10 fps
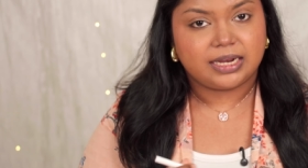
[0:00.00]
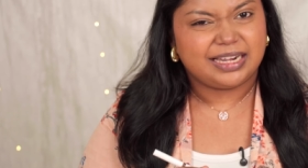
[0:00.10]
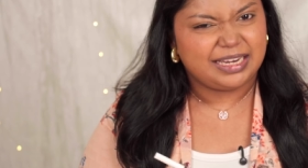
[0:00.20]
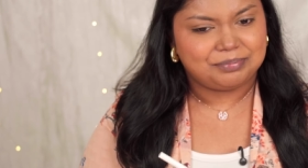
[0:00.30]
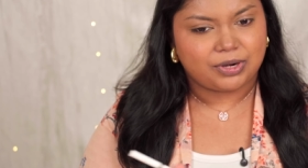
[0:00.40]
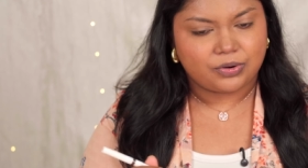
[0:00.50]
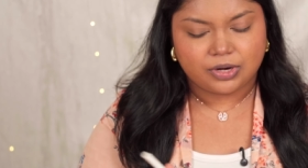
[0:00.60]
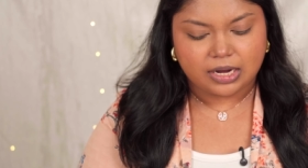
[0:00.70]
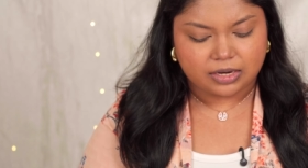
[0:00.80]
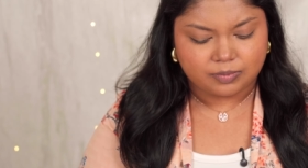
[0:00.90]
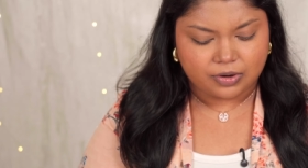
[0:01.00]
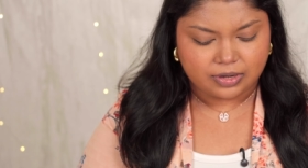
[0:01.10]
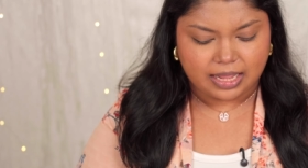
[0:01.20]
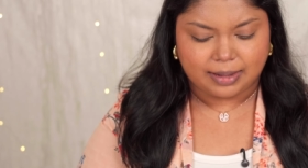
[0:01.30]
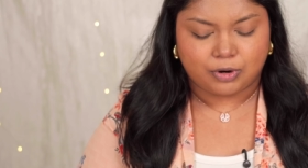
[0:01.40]
deep brown or dark
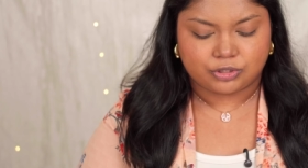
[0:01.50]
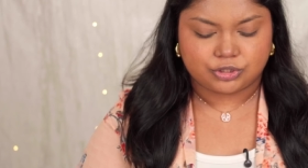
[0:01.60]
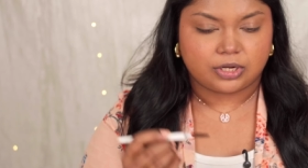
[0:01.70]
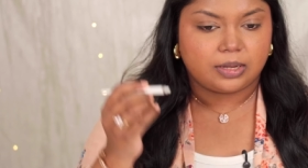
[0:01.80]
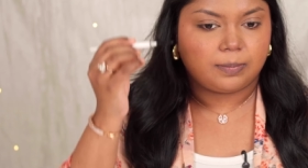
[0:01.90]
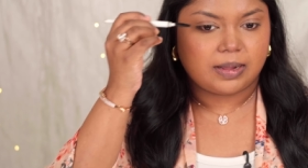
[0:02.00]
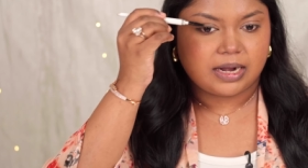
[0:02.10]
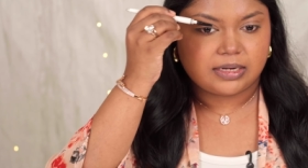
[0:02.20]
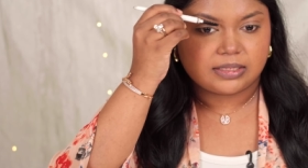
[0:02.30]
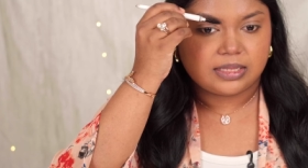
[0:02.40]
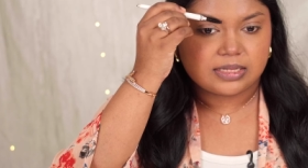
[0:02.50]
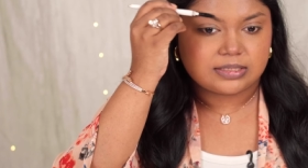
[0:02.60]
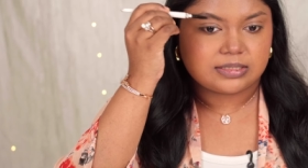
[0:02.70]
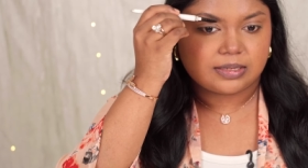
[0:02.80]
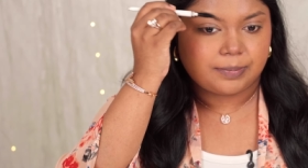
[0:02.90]
brown, I'm not sure, but
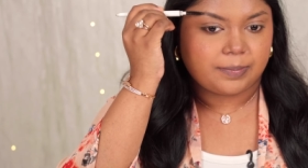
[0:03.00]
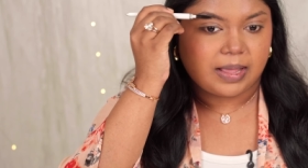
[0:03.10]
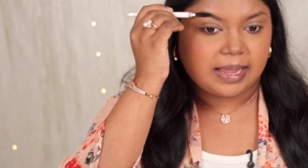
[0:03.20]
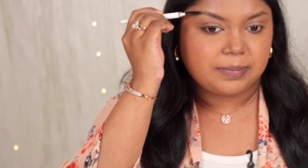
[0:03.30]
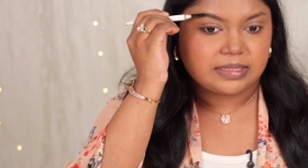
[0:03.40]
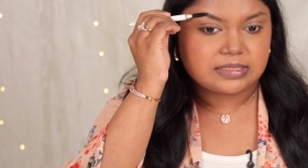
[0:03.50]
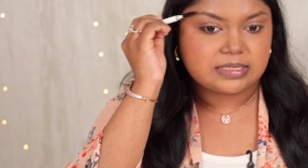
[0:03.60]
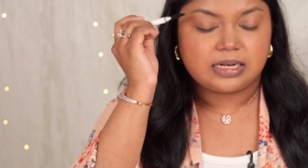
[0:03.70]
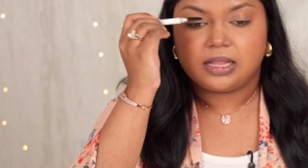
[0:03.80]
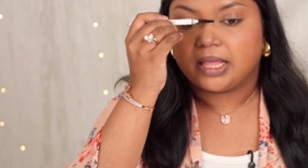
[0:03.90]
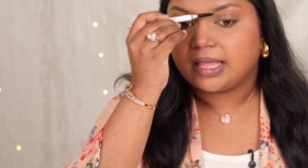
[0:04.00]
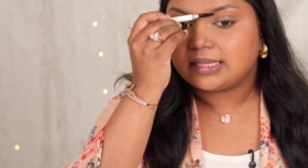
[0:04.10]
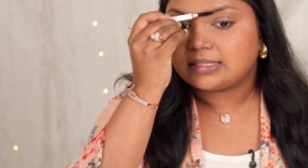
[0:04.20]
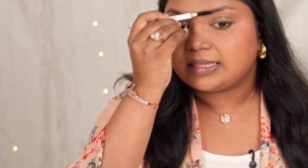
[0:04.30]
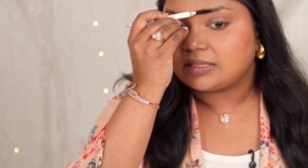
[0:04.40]
this eye pencil
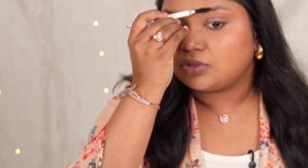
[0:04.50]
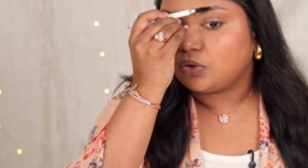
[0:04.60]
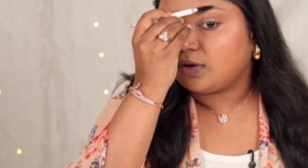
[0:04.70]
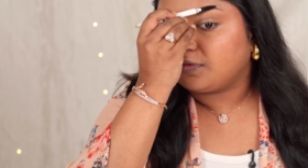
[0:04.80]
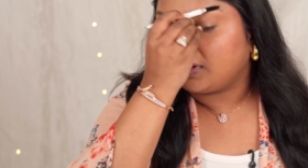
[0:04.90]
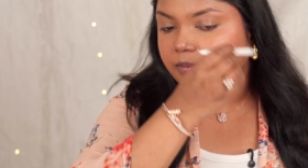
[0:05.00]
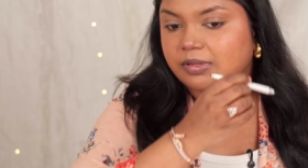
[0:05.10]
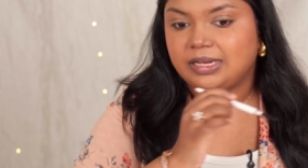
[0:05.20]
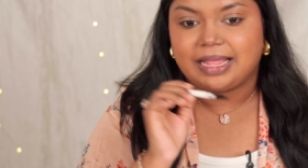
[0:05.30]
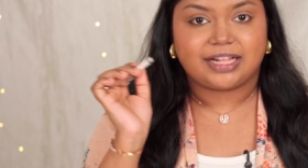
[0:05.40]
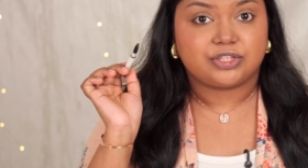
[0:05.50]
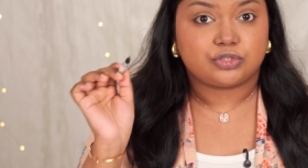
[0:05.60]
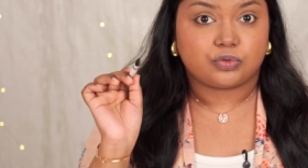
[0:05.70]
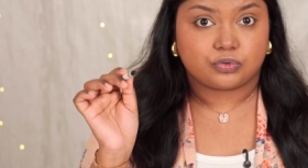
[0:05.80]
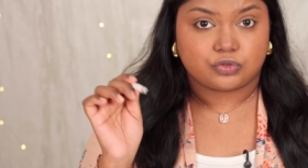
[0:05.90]
is just so affordable and
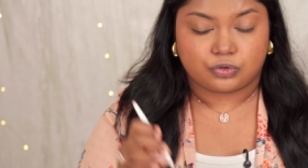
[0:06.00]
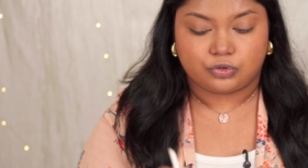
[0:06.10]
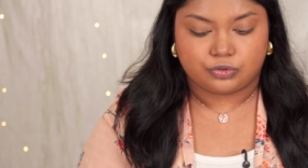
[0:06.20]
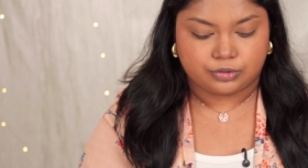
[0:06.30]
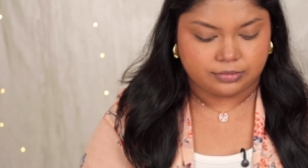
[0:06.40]
so good.